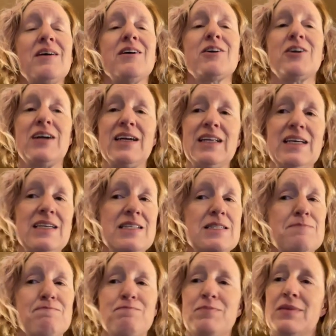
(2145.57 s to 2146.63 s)

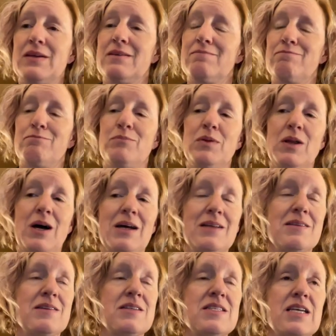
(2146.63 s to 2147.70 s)
cranies,
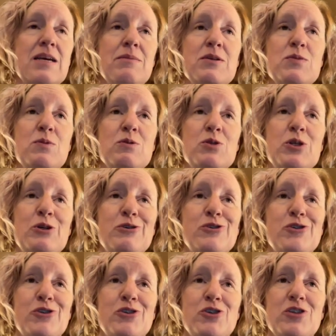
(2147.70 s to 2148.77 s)
the same as most of your
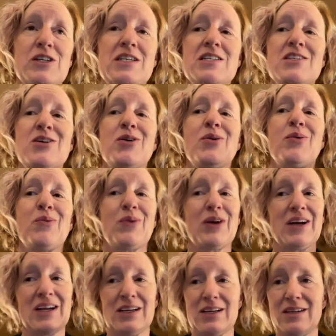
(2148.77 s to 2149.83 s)
surgeries. We're
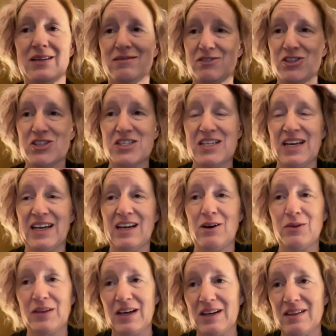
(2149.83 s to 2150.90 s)
gonna just take
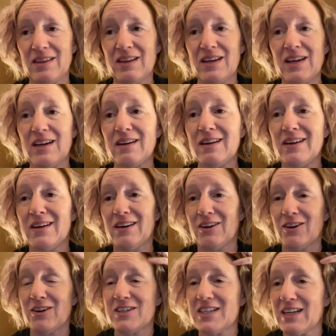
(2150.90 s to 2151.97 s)
out that thing
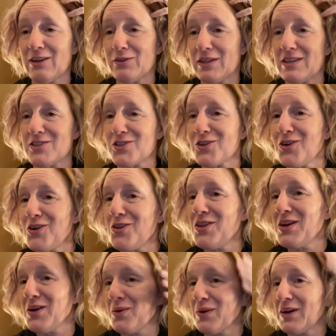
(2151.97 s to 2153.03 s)
or take out that skull.
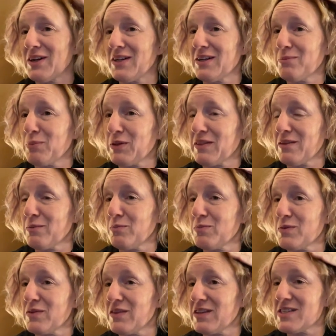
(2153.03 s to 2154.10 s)
We're gonna put
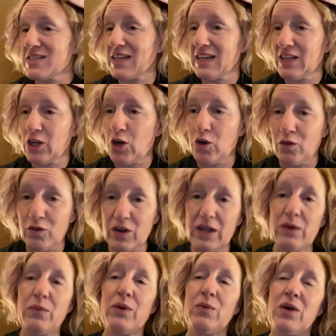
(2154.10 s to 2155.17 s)
the skin over
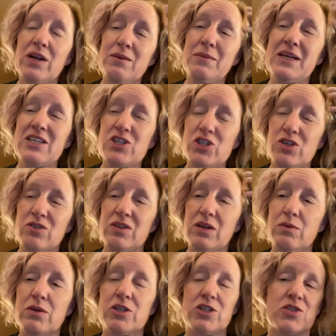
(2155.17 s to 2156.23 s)
it. We wanna make sure that
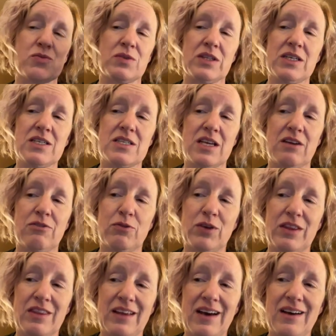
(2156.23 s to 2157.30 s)
we're just really safe
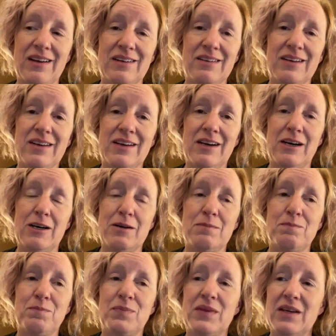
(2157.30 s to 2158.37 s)
with that
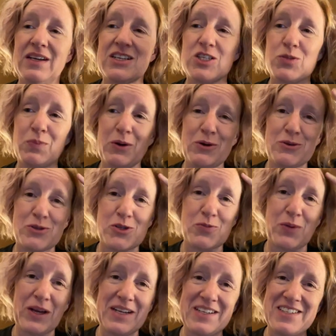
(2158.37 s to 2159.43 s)
exposed
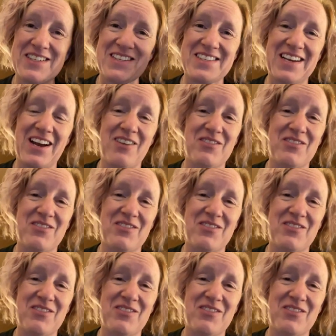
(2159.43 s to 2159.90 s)
brain. It doesn't have